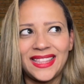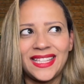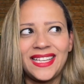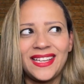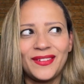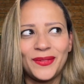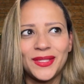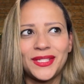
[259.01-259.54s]

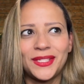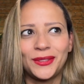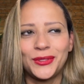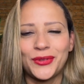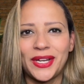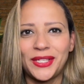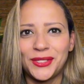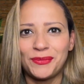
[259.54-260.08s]
think was still
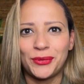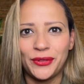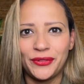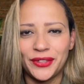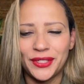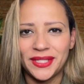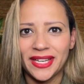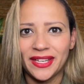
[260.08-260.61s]
trying to prove
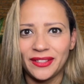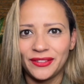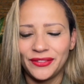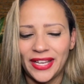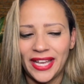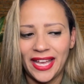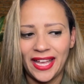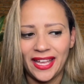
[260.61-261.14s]
herself
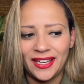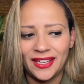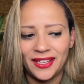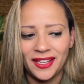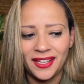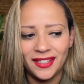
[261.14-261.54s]
and